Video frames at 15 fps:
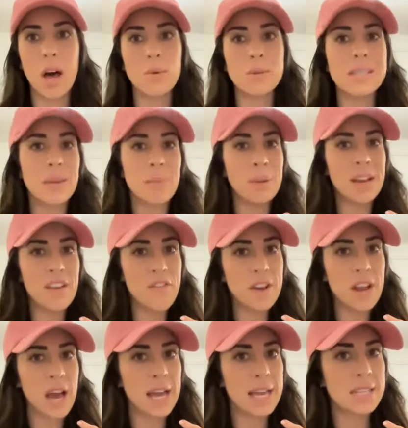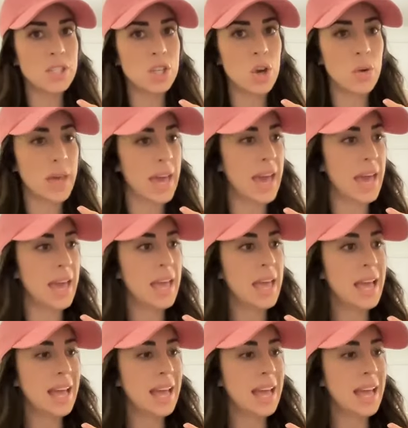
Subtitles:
I was like, but if not, it's okay.